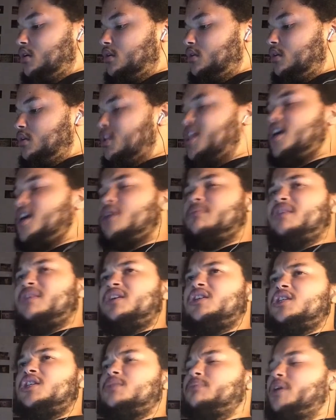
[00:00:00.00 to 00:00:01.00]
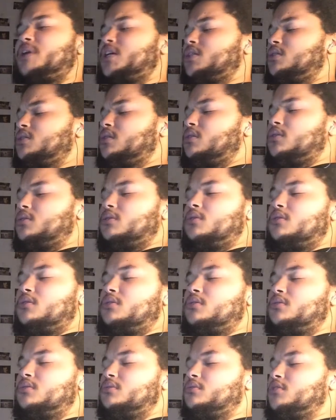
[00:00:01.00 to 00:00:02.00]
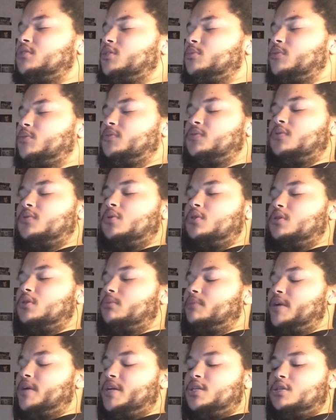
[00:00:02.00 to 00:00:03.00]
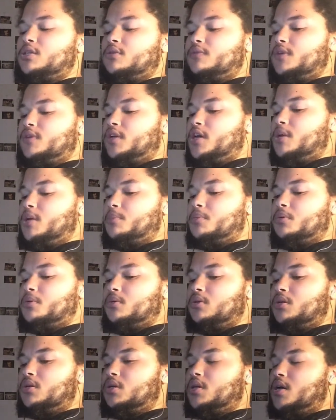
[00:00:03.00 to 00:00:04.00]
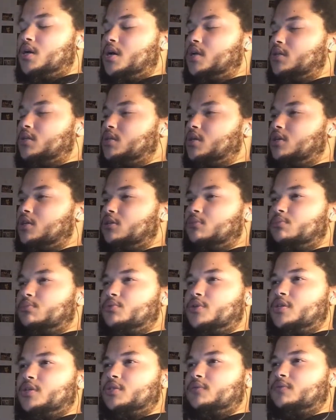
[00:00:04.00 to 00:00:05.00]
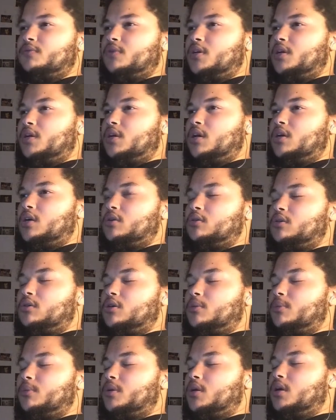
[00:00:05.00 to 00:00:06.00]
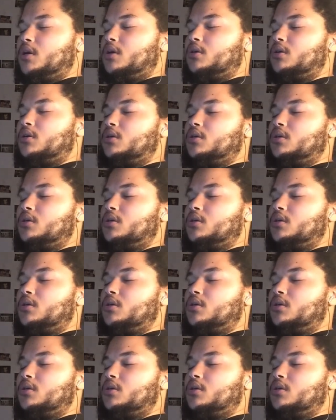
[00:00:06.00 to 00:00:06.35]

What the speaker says: The thing about this match, though, before the match even happened, you got Tyler Breeze and Fandango coming out,